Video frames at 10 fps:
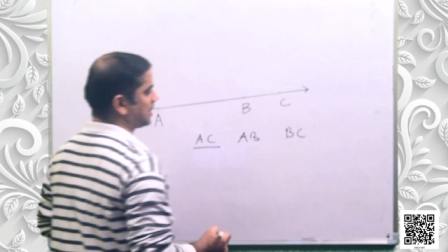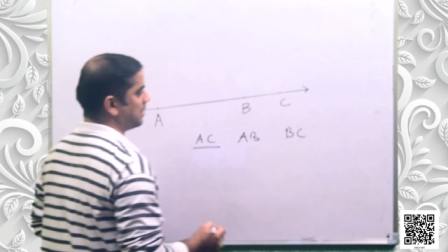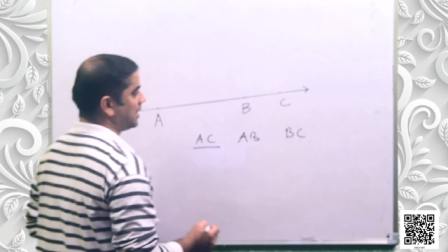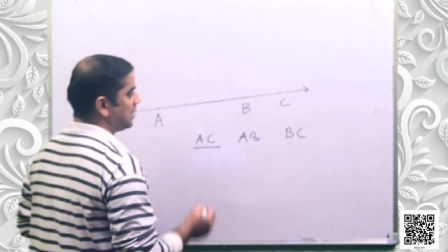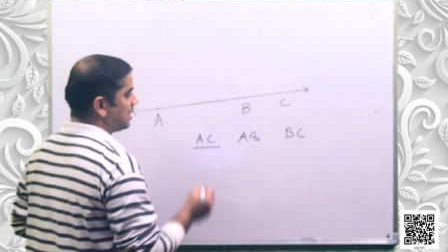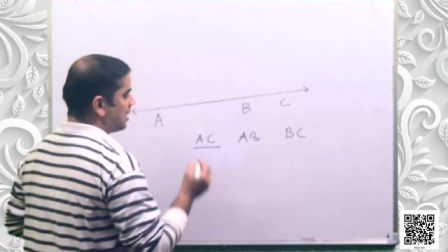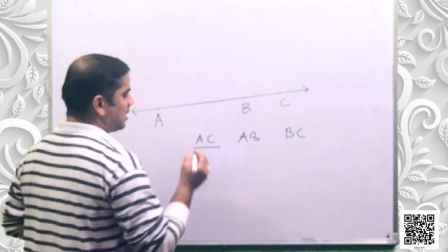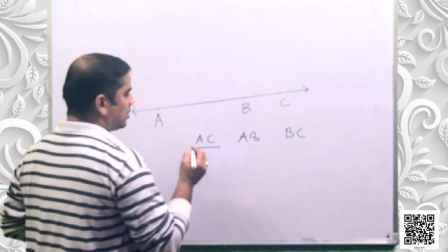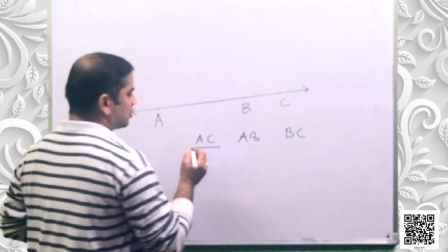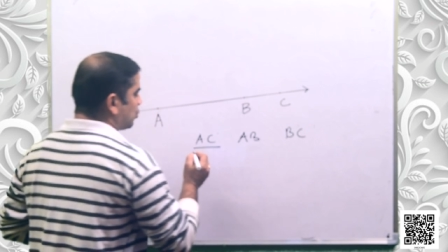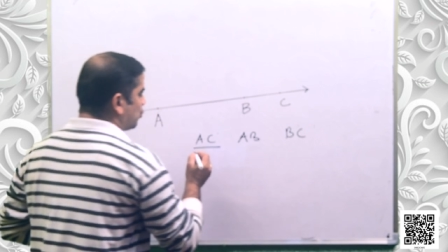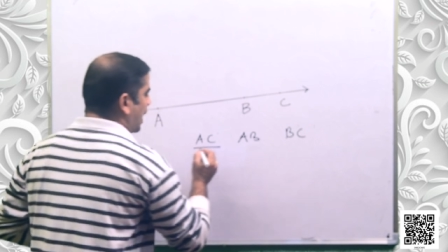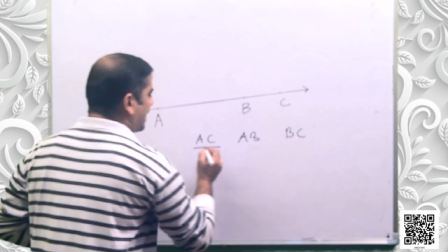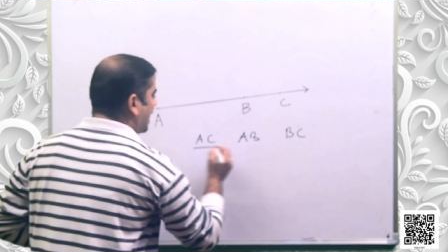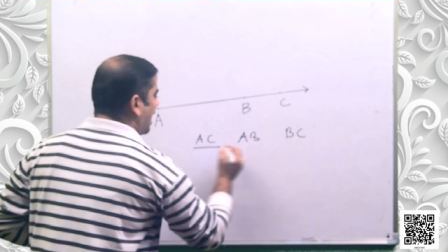segment. So
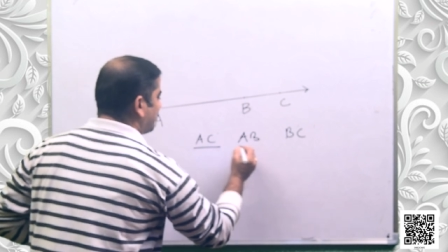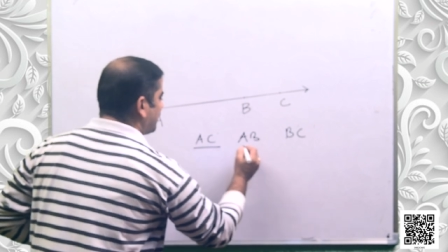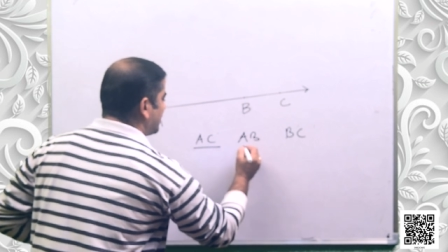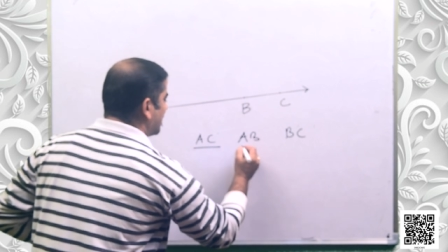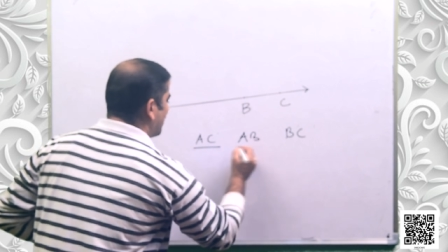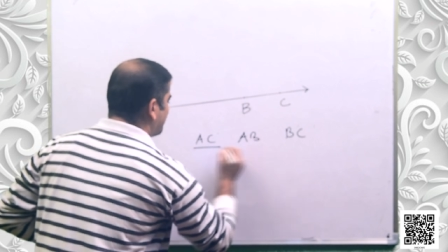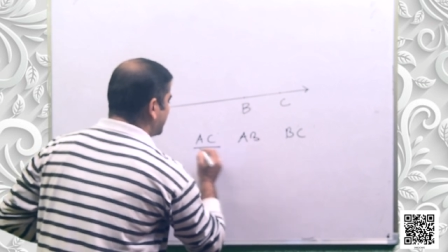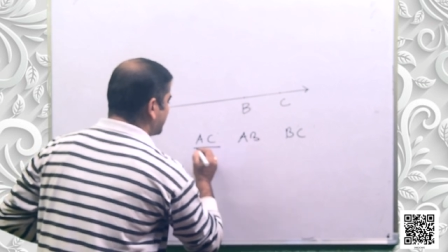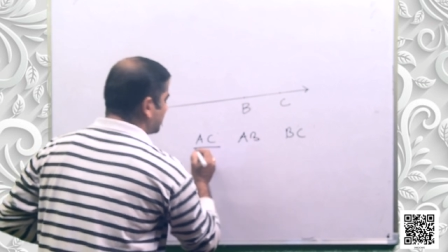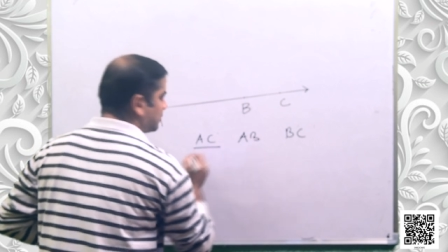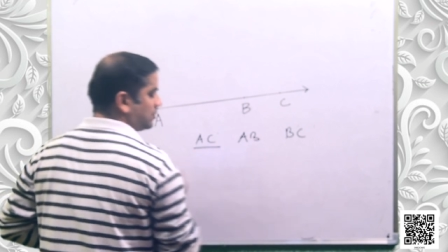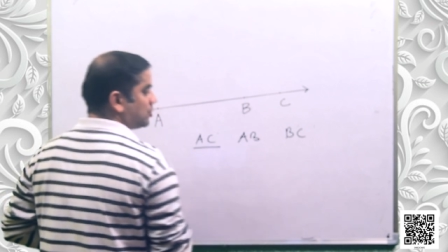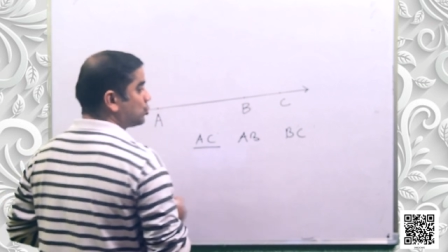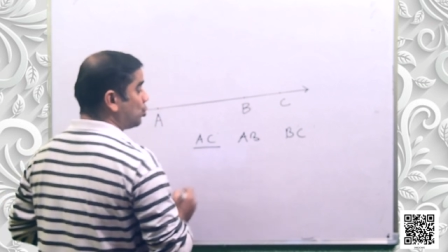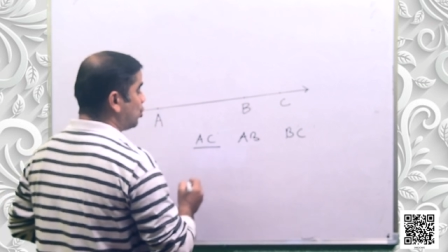what happens?
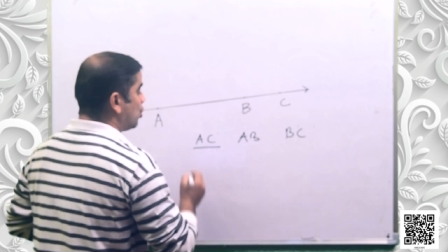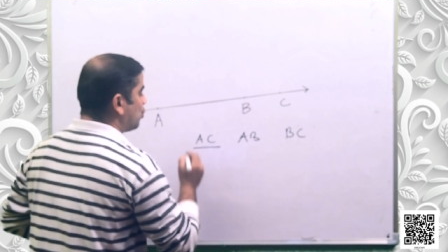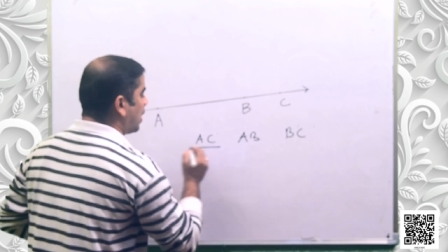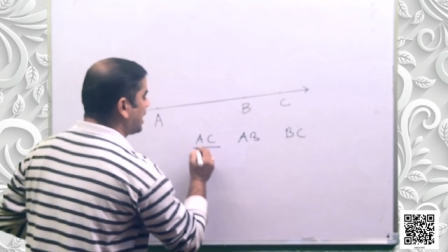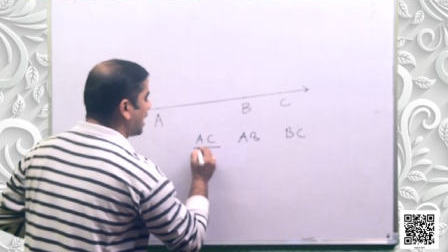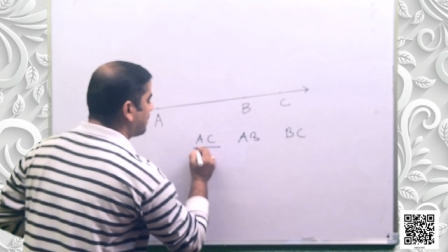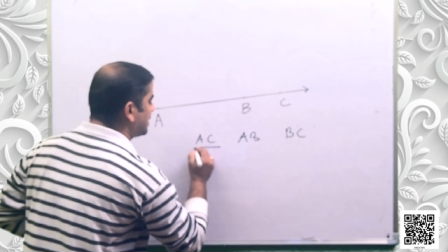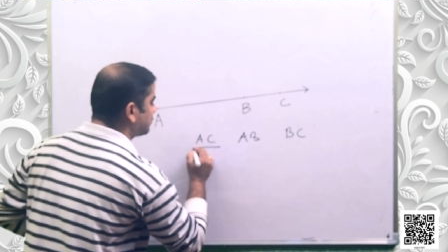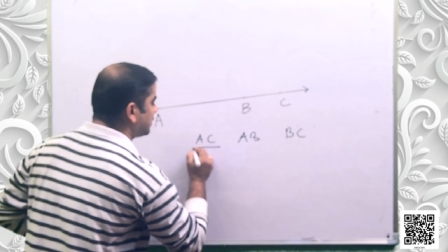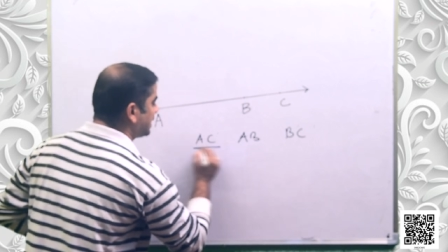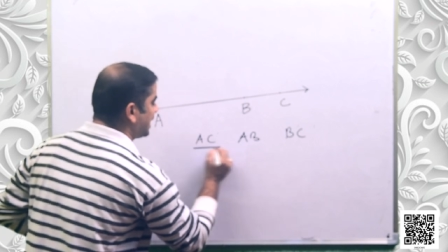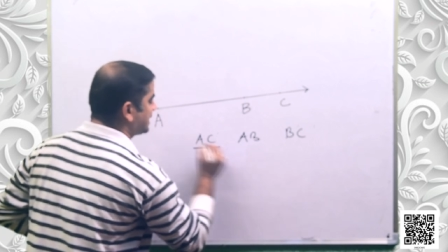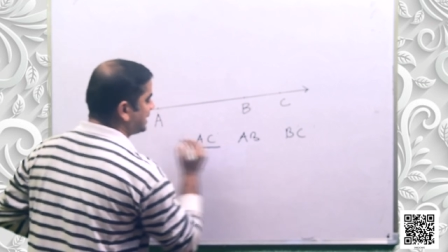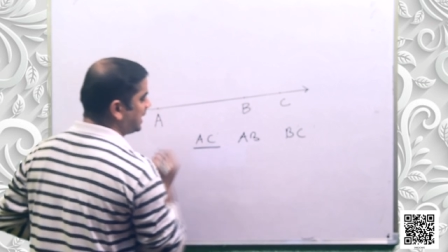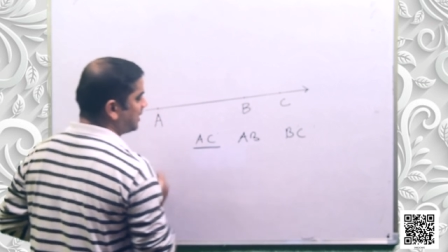So what happens with
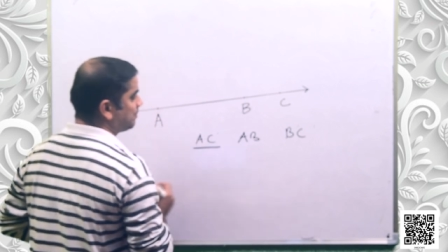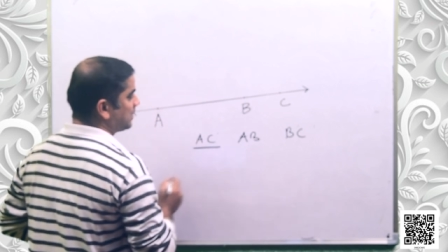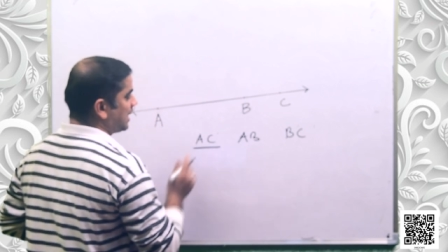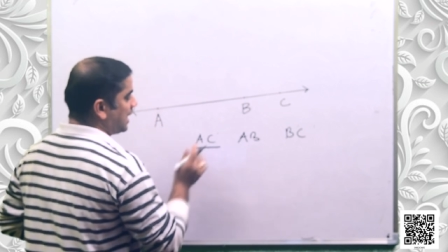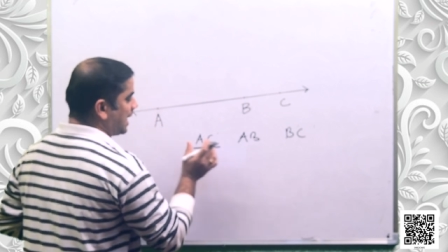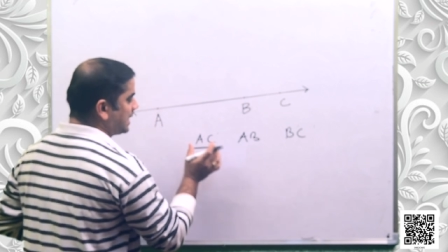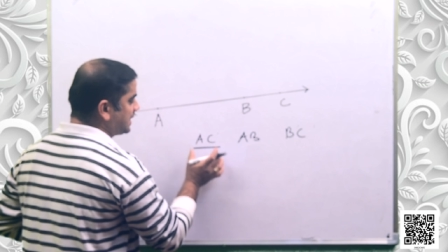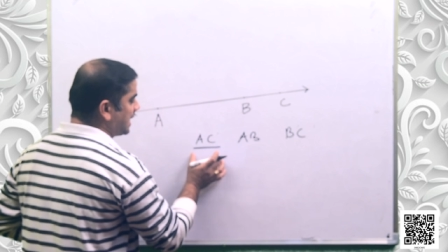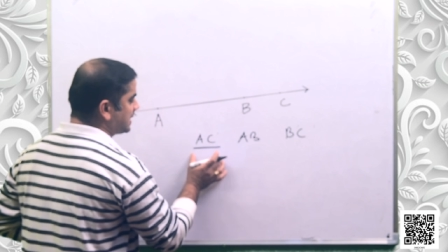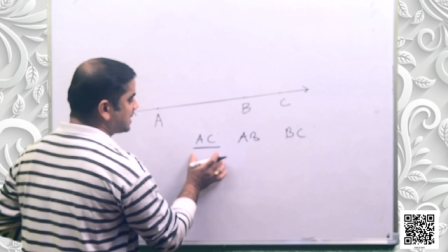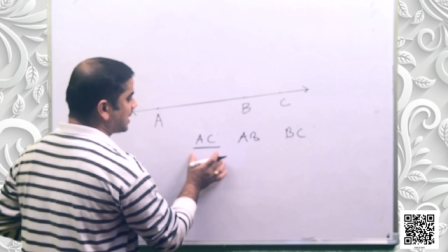AC? AC is